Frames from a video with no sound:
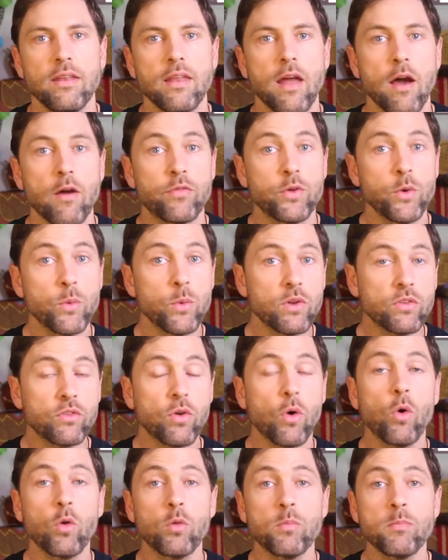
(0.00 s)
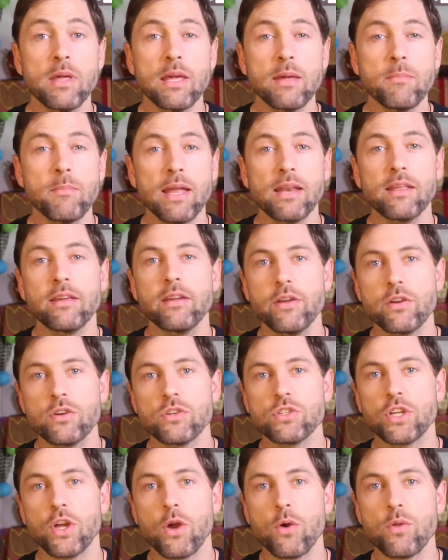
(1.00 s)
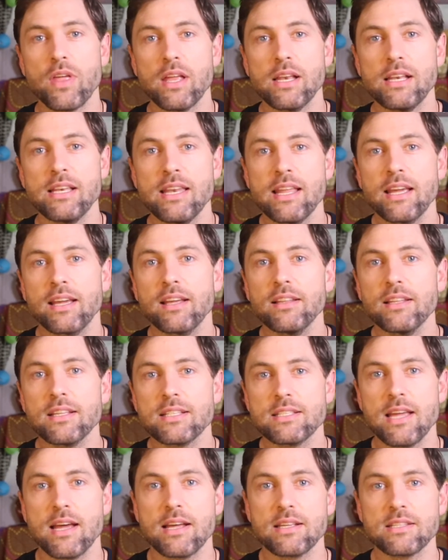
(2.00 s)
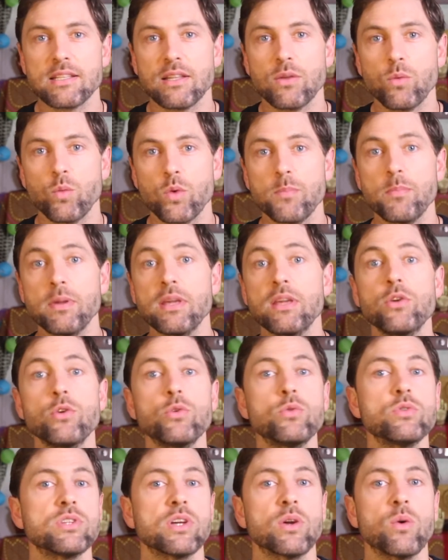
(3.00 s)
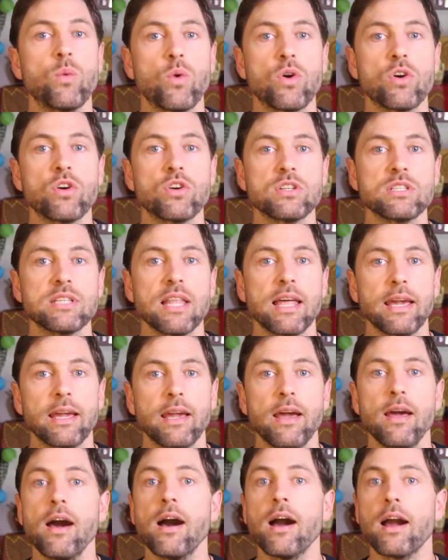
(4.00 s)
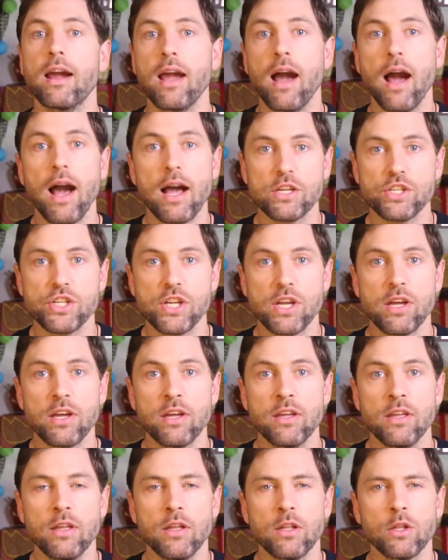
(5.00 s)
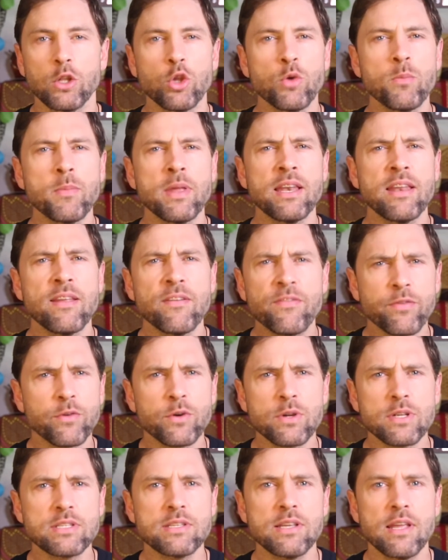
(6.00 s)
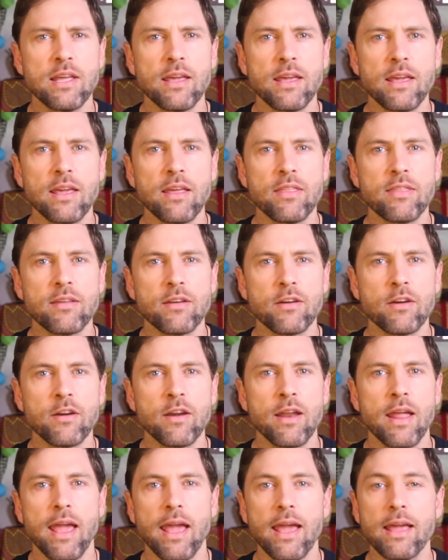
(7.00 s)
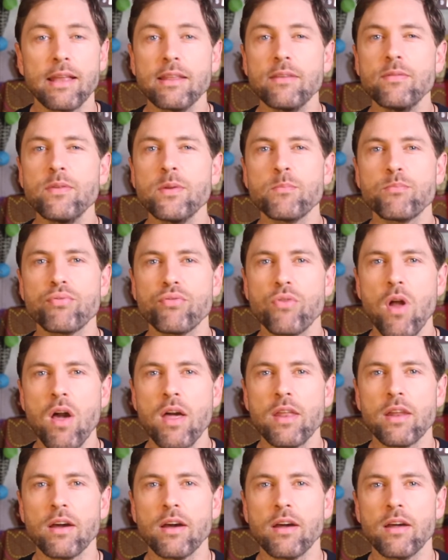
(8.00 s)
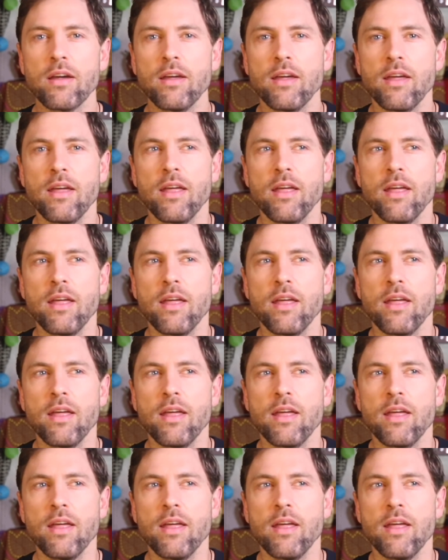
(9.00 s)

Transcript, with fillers: Now, if you would have told me many years ago that Nikola Tesla would be using words like akasha, luminiferous ether, and even prana,